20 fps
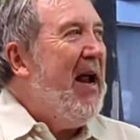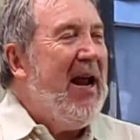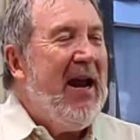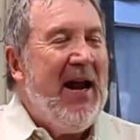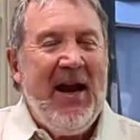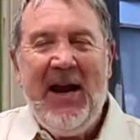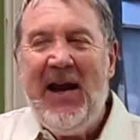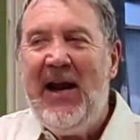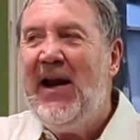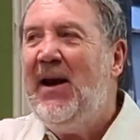
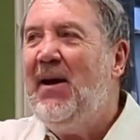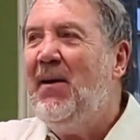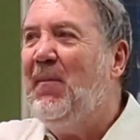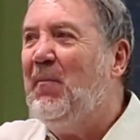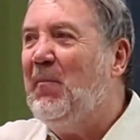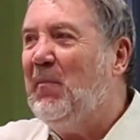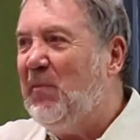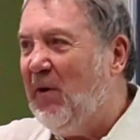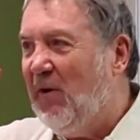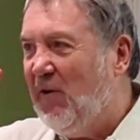
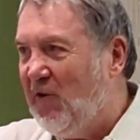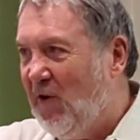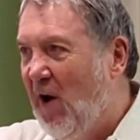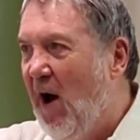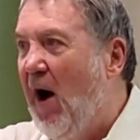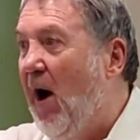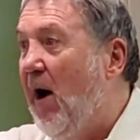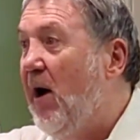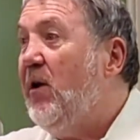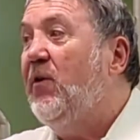he
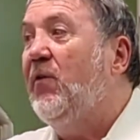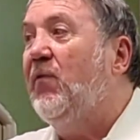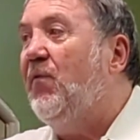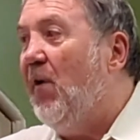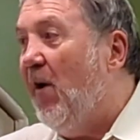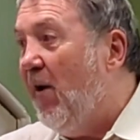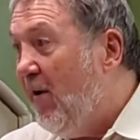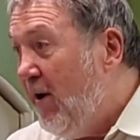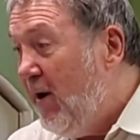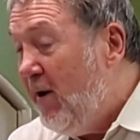decides
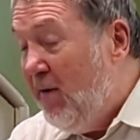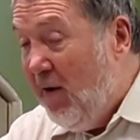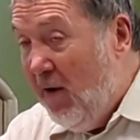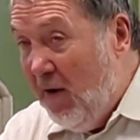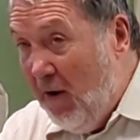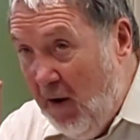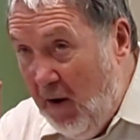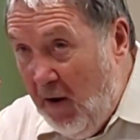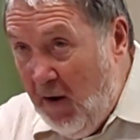very,